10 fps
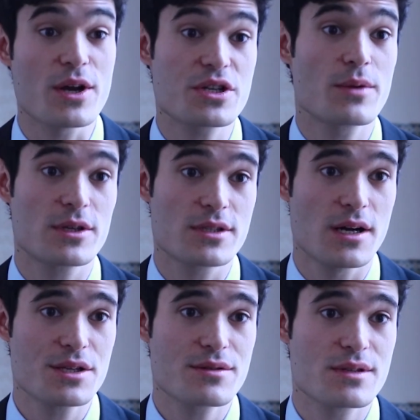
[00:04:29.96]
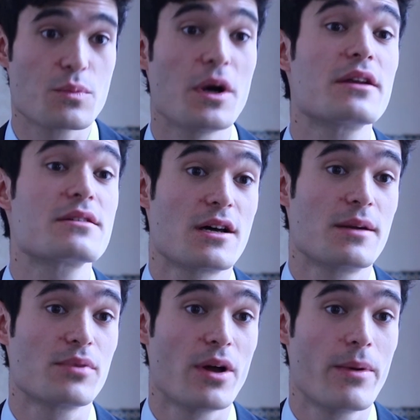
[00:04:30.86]
question I want to answer is why does
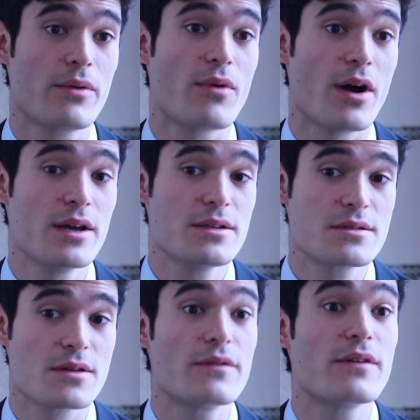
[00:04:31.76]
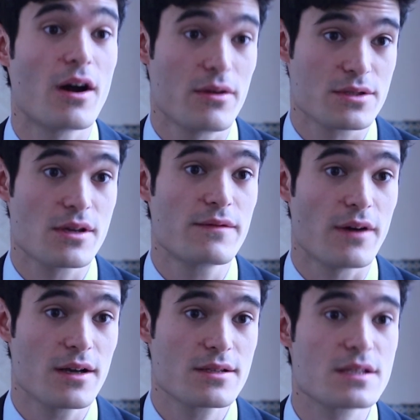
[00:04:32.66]
unemployment rise so far and so
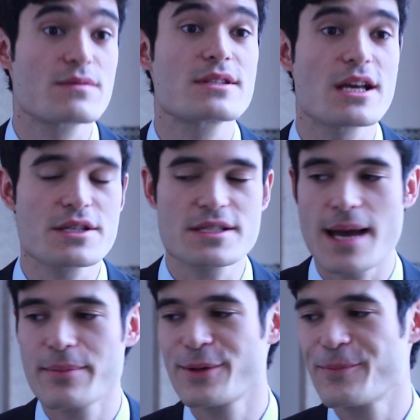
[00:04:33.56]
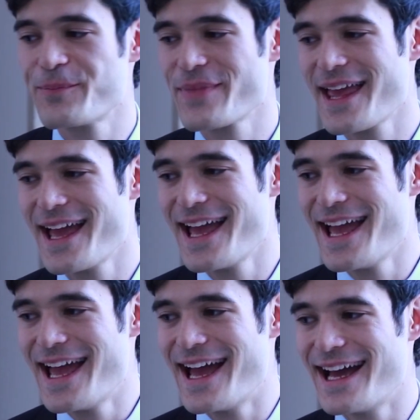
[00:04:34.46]
fast as recessions happen?
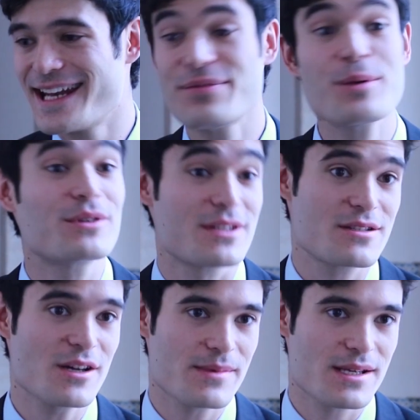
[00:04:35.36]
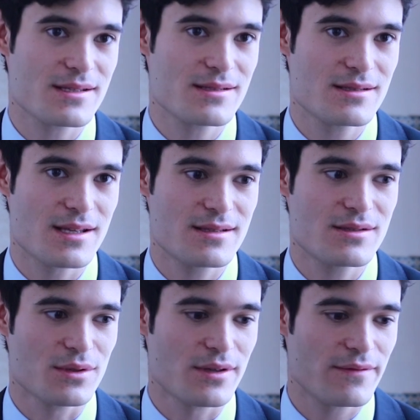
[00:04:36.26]
And if we want to stop this
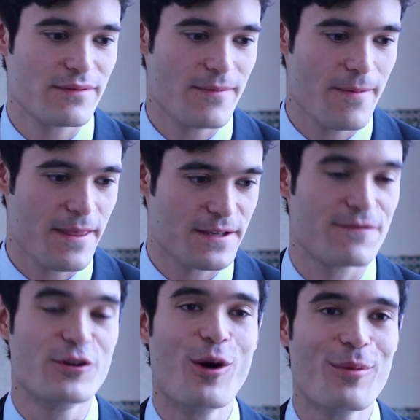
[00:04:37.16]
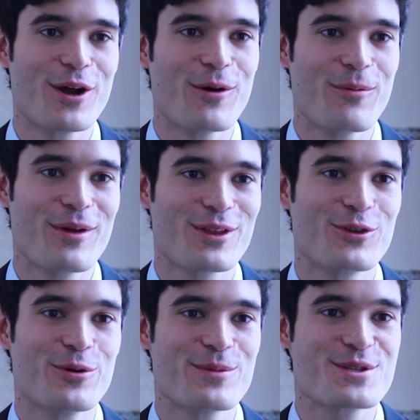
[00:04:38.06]
phenomenon with
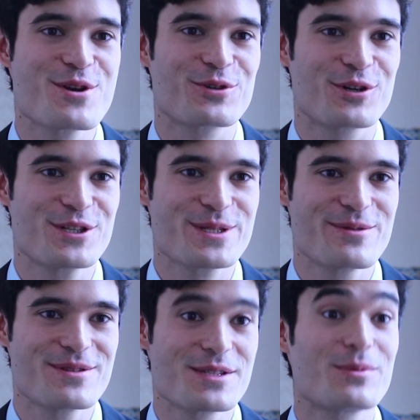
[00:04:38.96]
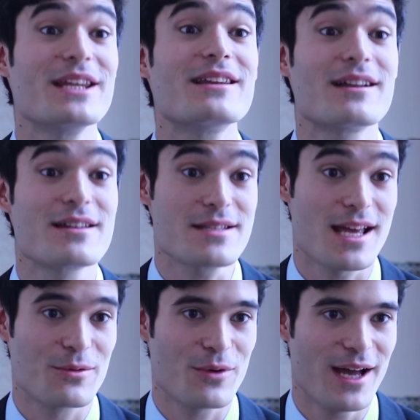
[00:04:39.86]
enormous social consequences, we need to
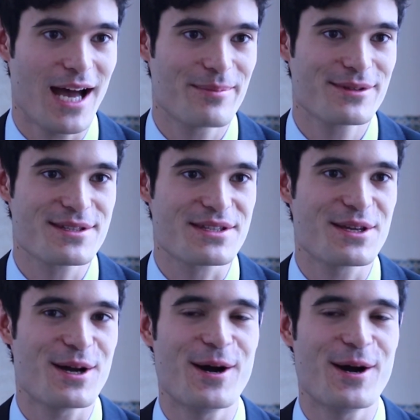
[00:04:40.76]
understand why it happens.